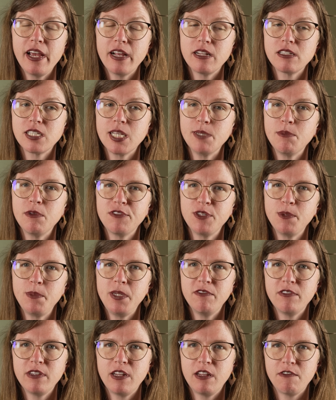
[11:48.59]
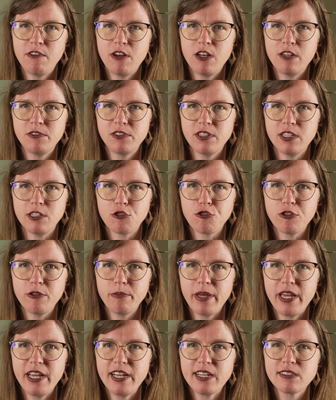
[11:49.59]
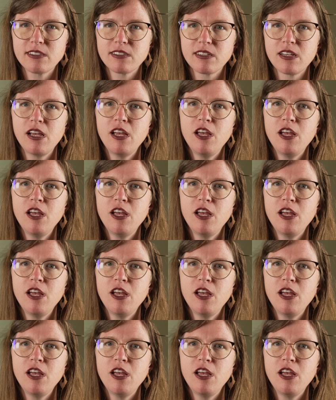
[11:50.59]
and some of them even involve central banks.